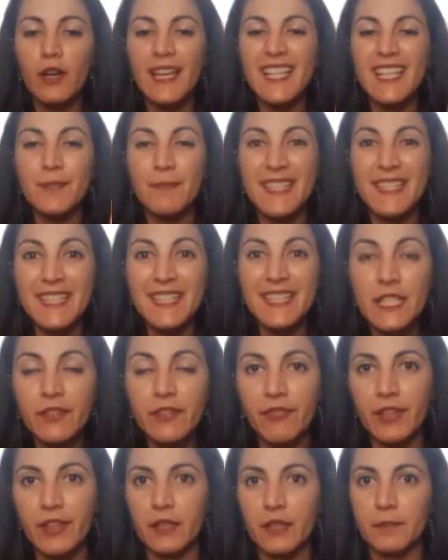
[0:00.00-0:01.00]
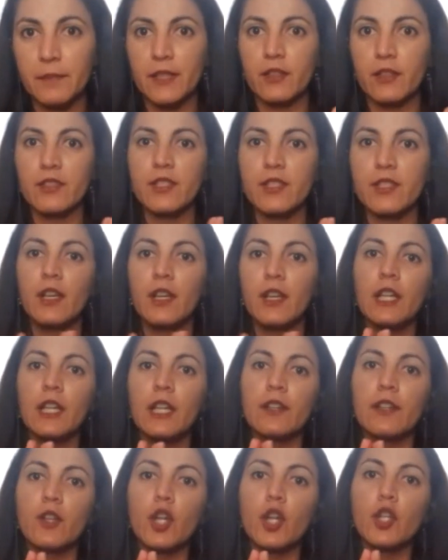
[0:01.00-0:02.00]
specific, because
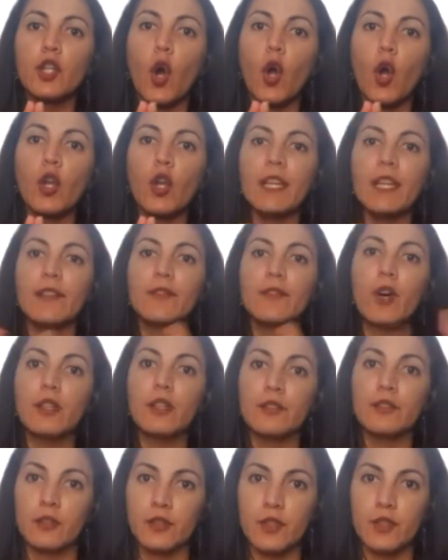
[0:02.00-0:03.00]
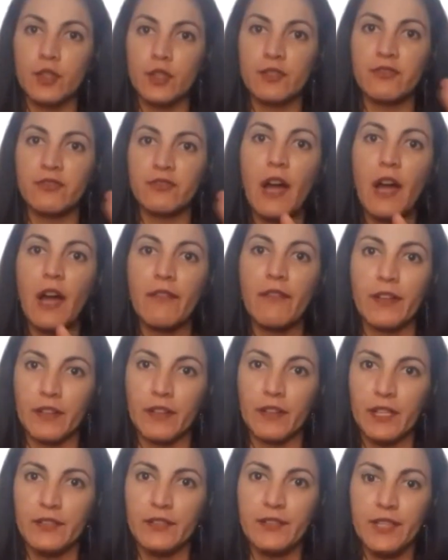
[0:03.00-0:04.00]
not only doctors travel
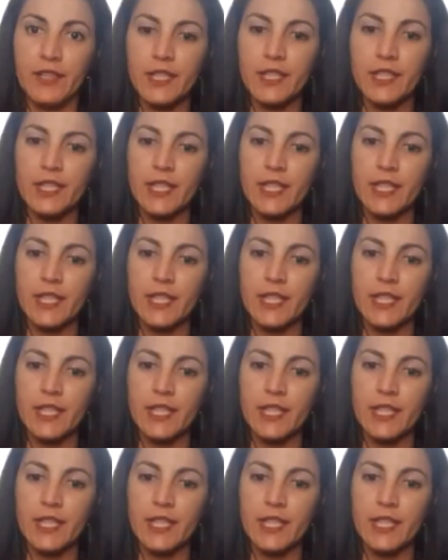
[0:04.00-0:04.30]
in these